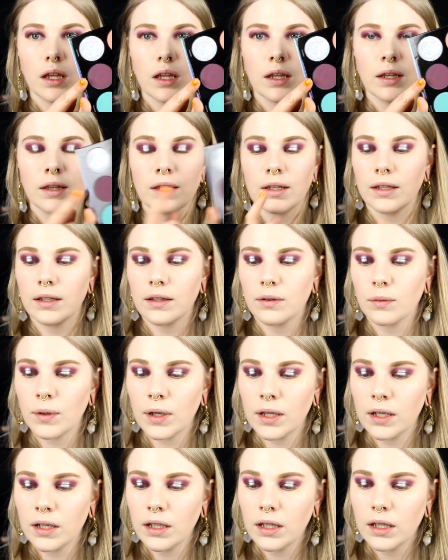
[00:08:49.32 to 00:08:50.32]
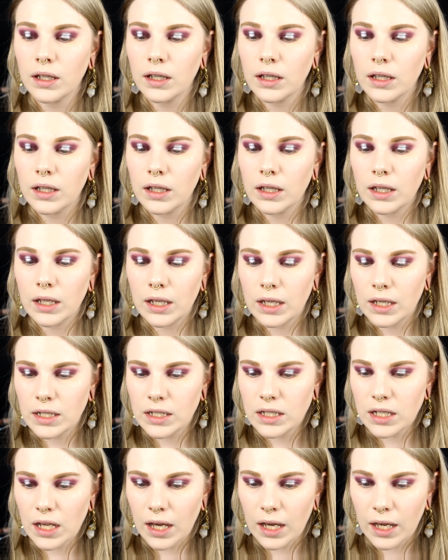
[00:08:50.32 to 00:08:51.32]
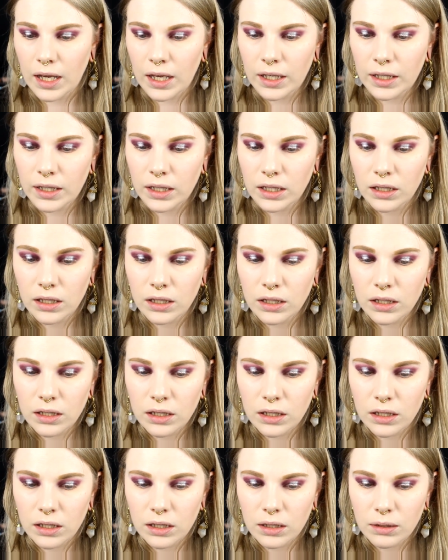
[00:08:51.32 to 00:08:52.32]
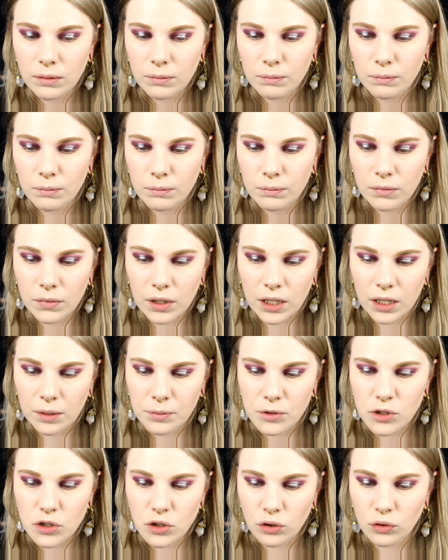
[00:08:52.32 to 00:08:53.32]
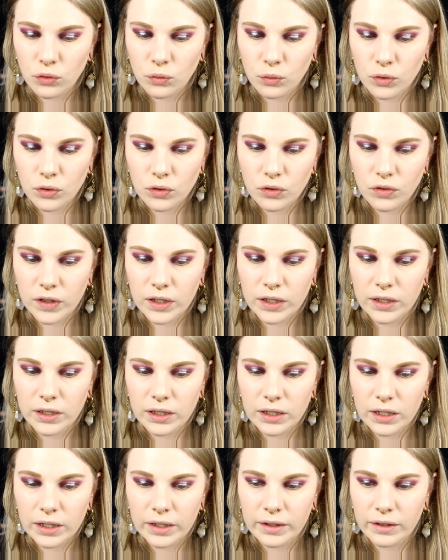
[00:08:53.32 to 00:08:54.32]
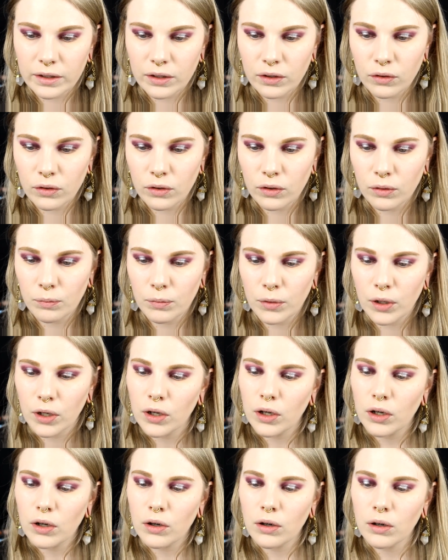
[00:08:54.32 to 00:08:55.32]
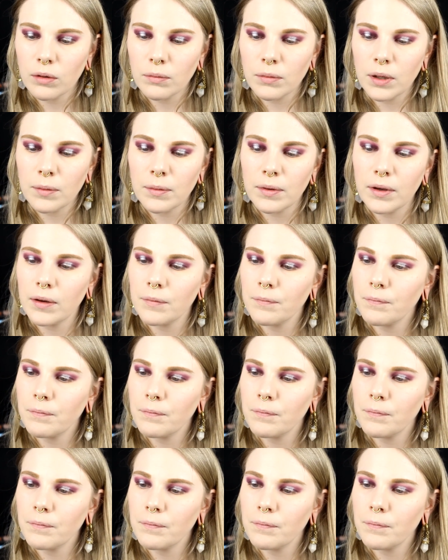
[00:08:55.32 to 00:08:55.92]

this one and I maybe don't want to take Linda Hall or maybe